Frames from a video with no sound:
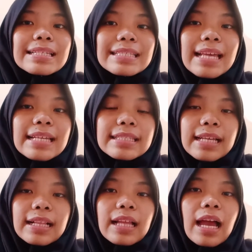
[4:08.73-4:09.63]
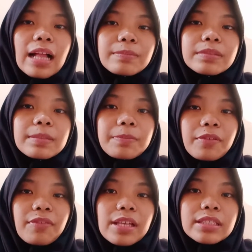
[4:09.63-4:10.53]
CSL helped the
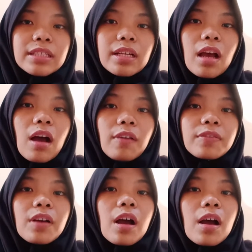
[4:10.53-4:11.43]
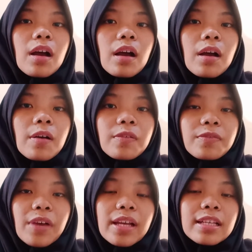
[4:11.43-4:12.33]
prevention of
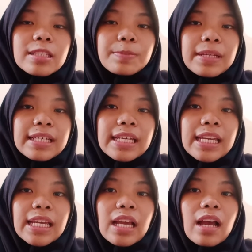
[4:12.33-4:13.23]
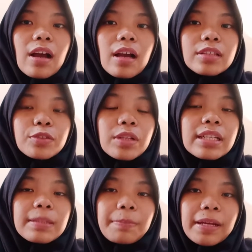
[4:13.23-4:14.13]
virus spreading
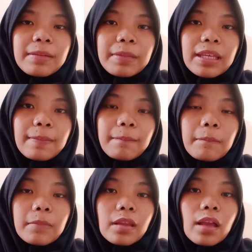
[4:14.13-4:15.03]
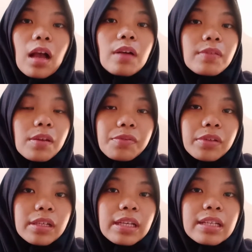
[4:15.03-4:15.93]
during the pandemic.
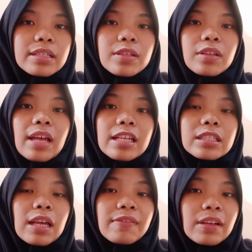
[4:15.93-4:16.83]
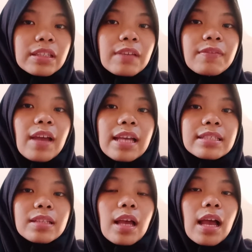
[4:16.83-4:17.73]
However, it is not as effective
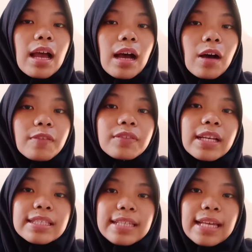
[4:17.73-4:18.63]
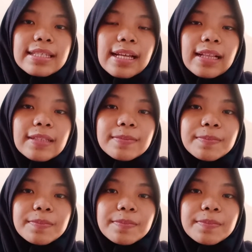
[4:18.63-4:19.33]
as offline CSL.